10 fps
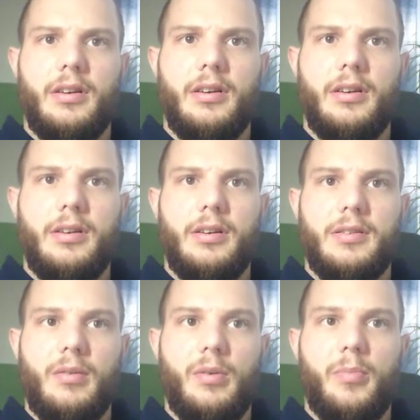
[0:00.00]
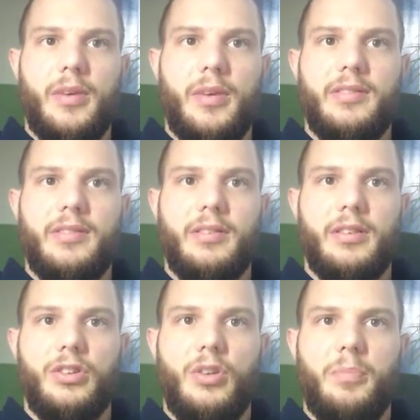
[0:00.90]
and I will place this on
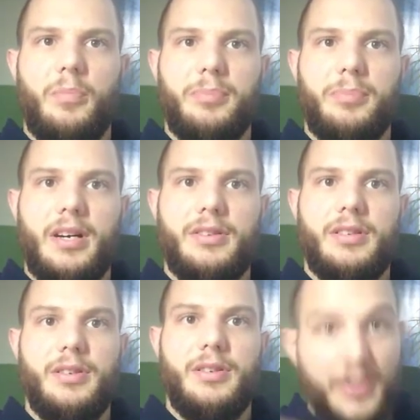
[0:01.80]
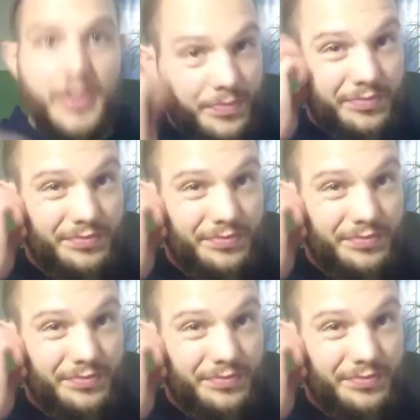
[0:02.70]
the top part here.